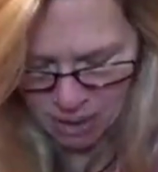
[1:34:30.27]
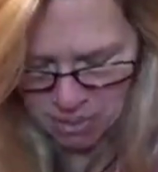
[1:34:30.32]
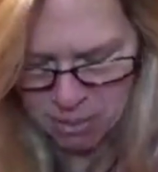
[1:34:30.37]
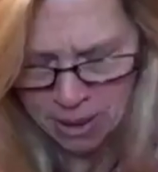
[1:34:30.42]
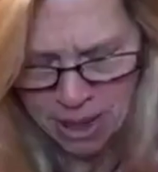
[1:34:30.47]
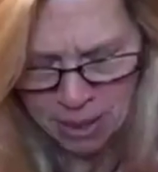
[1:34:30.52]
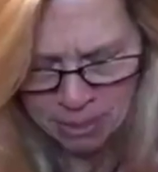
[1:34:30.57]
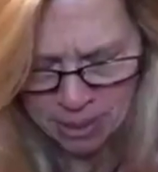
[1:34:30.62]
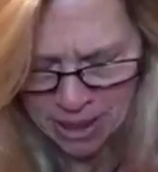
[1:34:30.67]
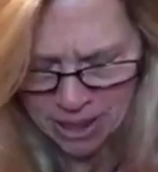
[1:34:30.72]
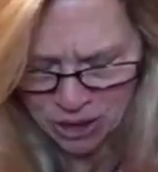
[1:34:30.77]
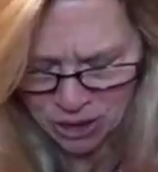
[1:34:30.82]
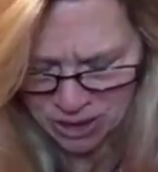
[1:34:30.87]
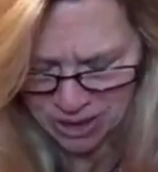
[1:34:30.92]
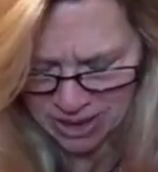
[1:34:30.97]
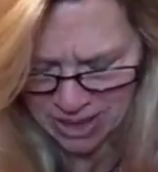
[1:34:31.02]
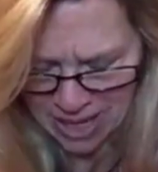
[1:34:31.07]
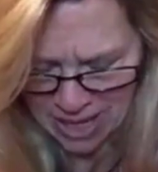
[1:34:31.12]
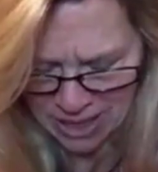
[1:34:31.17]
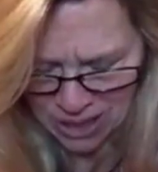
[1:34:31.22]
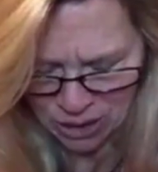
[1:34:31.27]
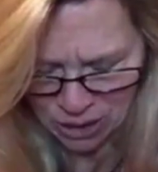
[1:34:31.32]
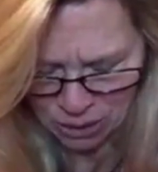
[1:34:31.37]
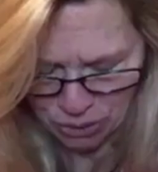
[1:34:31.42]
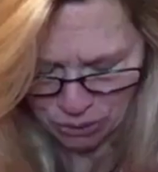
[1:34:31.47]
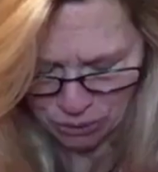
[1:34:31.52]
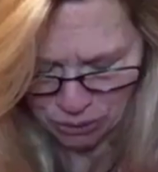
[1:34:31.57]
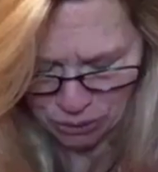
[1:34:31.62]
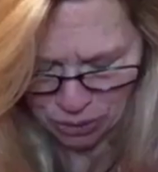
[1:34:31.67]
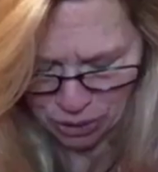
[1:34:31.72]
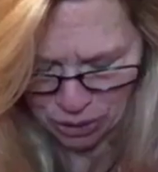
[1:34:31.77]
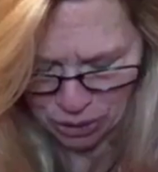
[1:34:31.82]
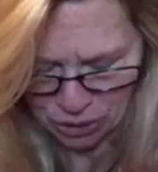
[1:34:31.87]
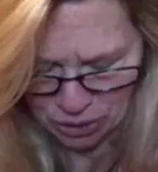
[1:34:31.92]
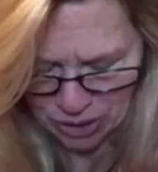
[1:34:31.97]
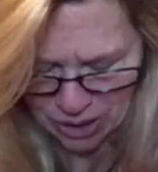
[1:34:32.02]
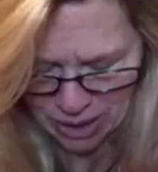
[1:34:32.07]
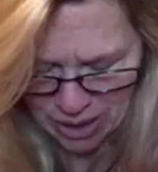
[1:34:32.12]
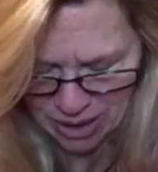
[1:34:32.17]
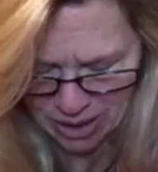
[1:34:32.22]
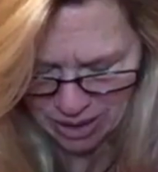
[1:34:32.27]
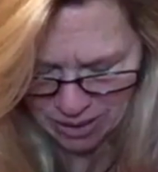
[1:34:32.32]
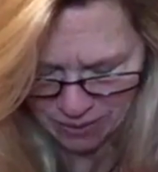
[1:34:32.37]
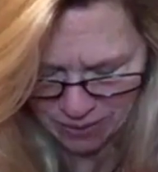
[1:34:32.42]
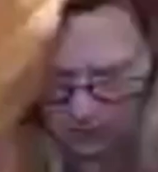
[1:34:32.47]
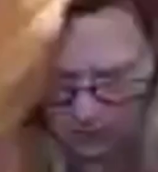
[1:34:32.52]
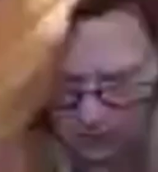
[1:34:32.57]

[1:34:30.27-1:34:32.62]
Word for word: Papa, I just thank you for your love and